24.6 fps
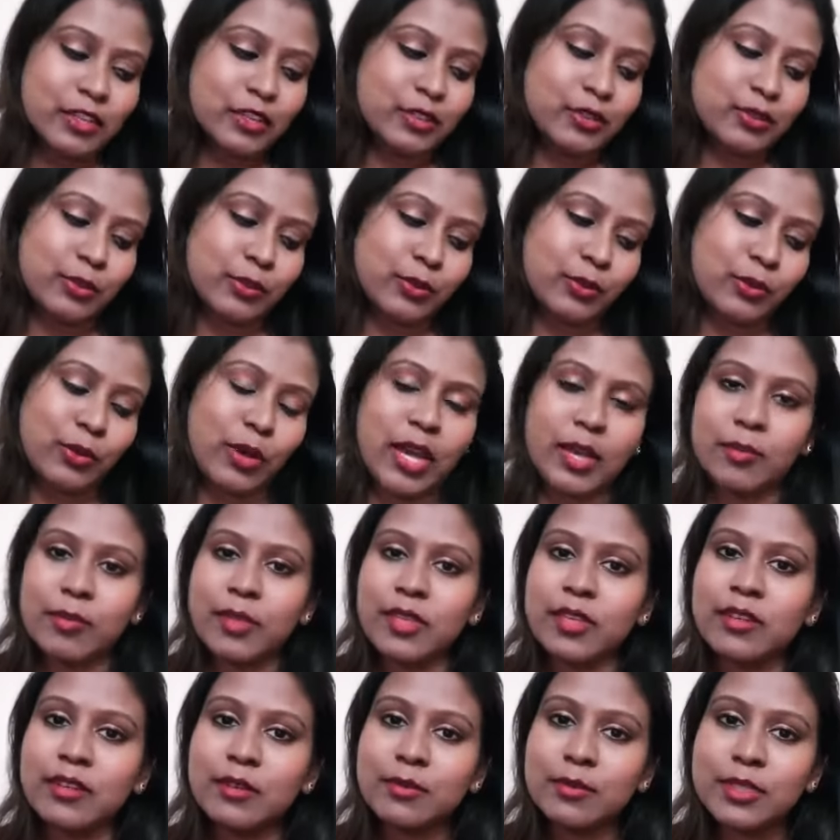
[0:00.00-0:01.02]
So I'm
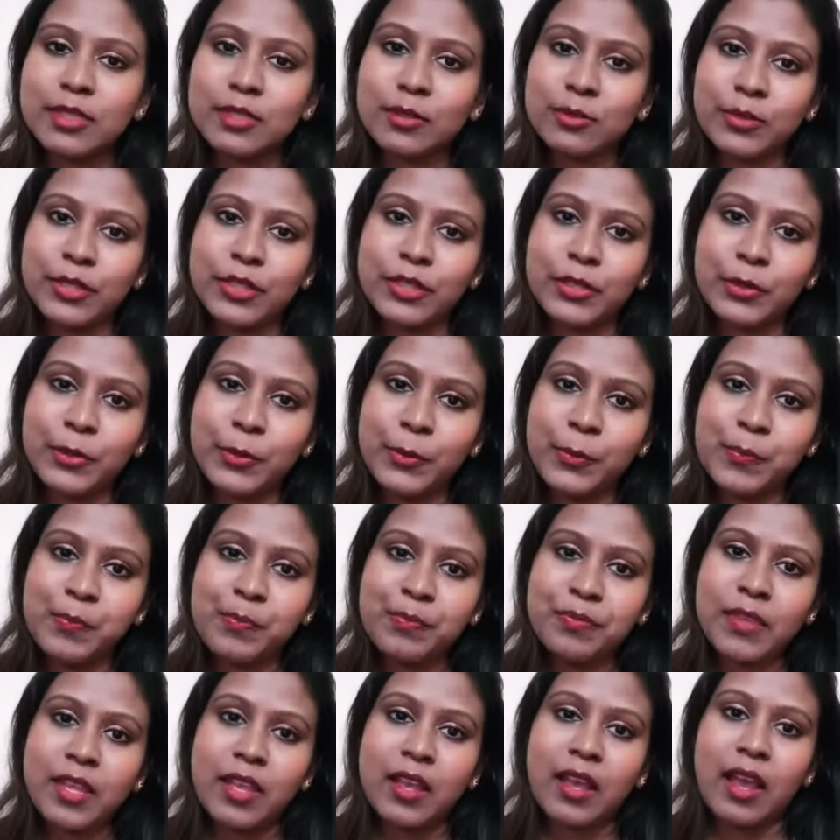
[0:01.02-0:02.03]
here with a video
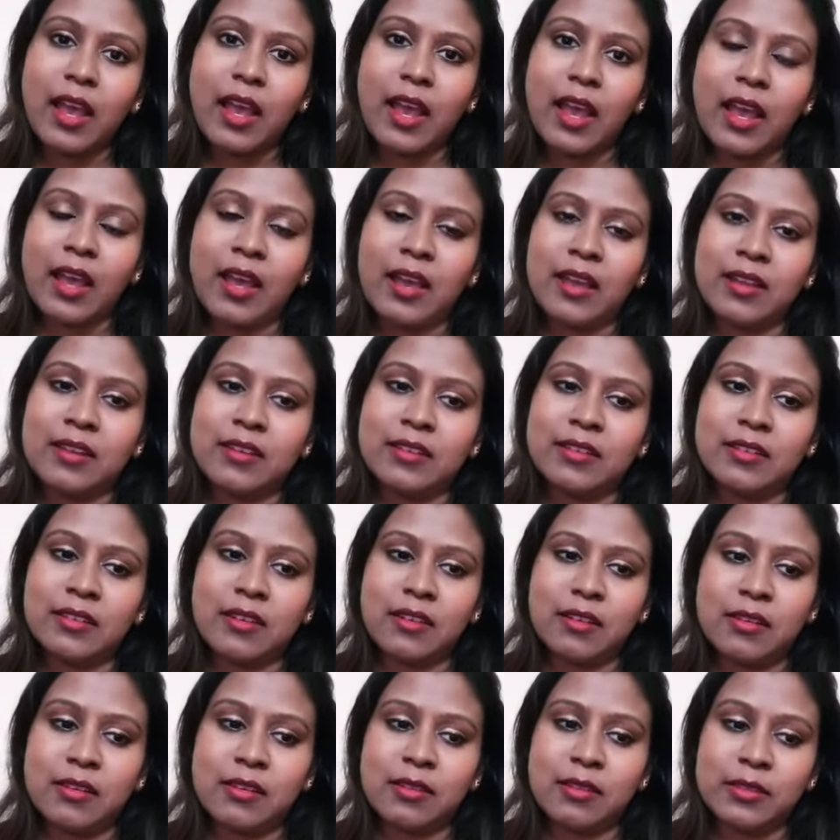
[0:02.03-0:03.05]
and
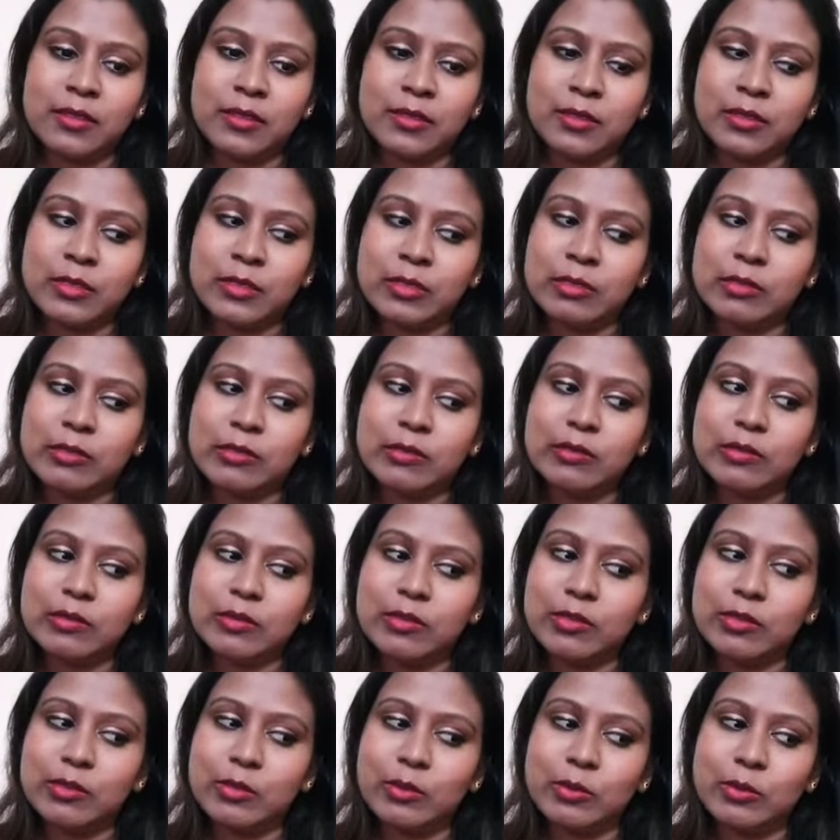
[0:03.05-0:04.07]
uh,
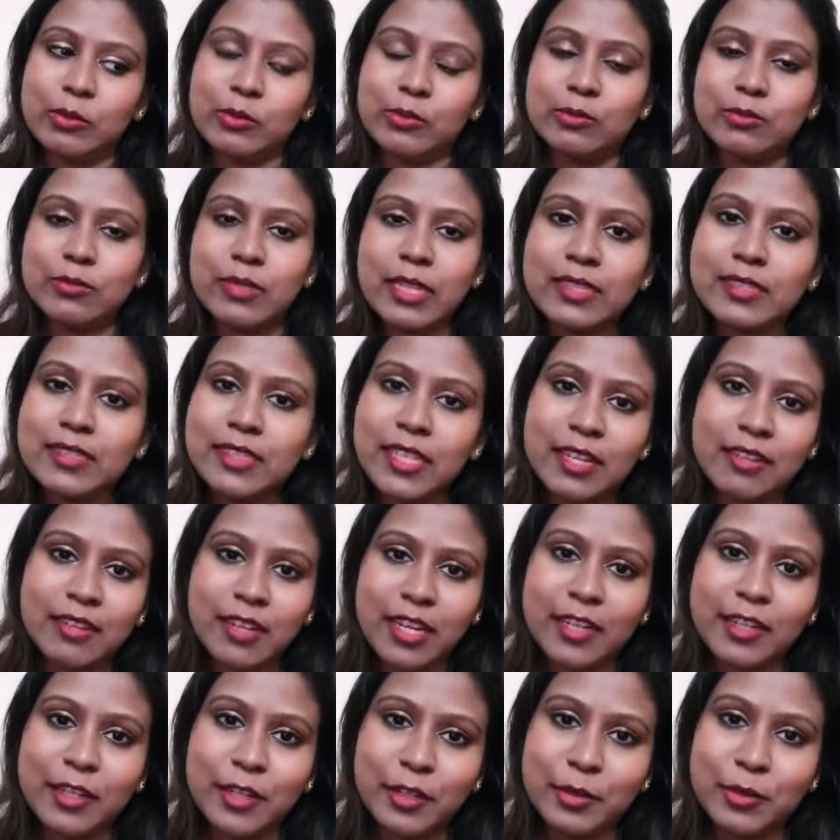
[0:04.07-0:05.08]
so let's get
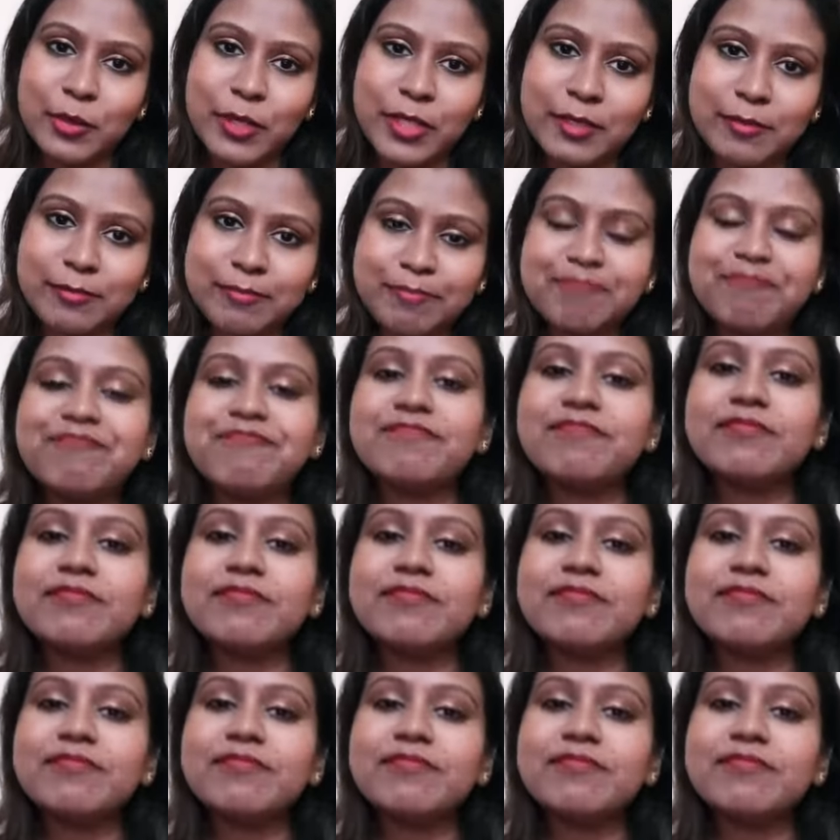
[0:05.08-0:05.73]
right into it.